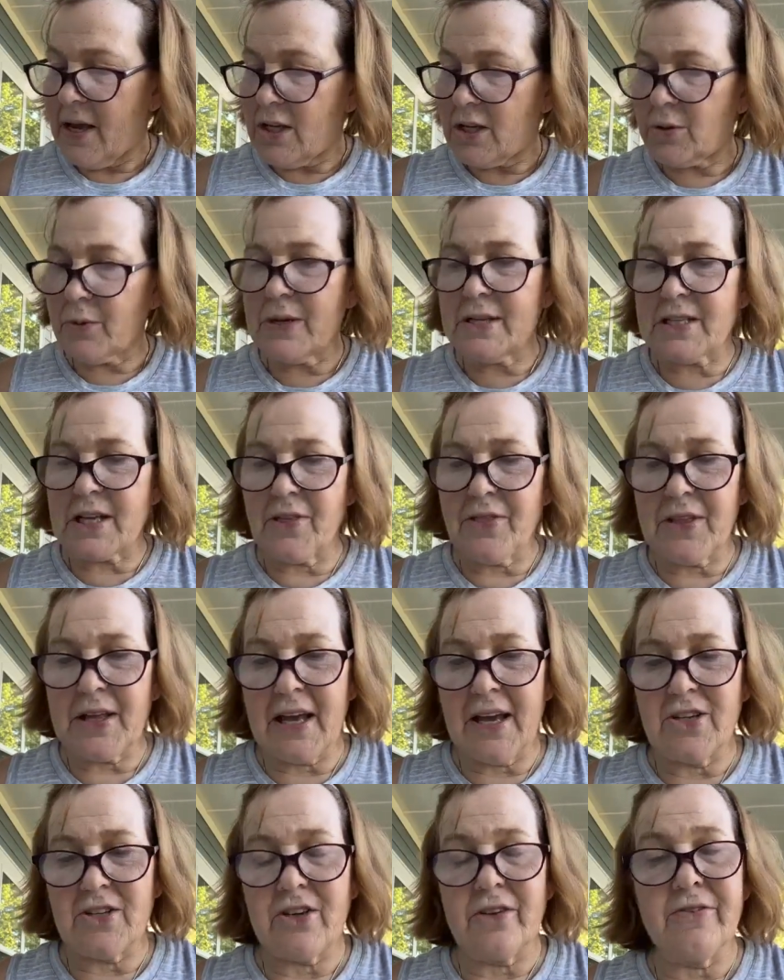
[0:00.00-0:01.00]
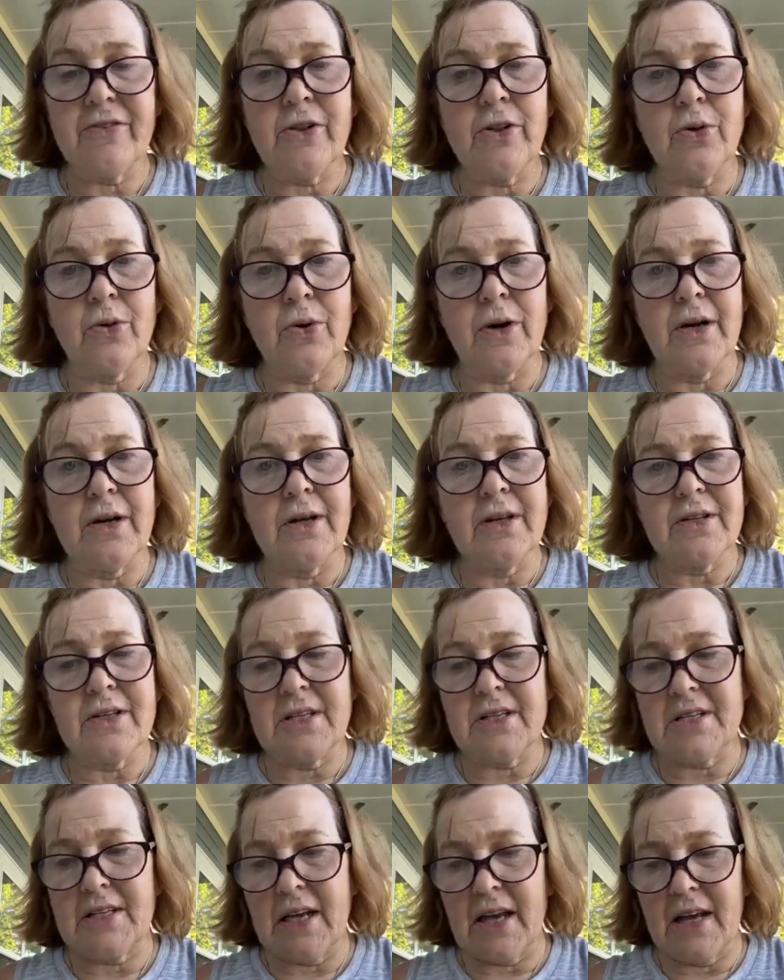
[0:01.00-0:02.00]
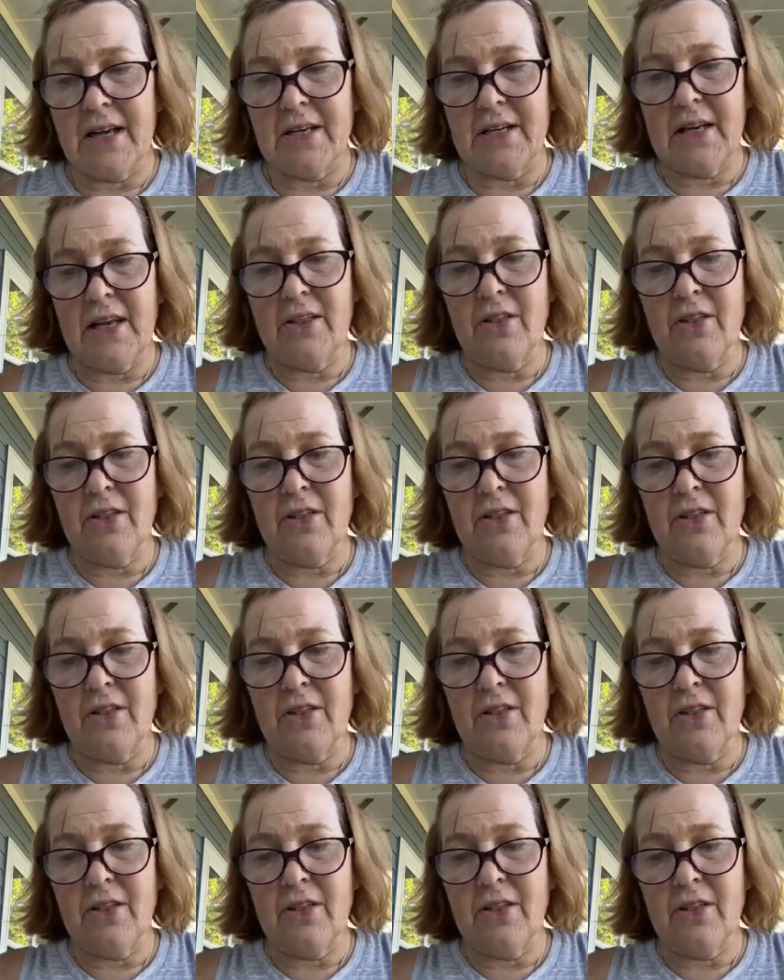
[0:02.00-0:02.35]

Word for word: So he sent the angel of the Lord to stand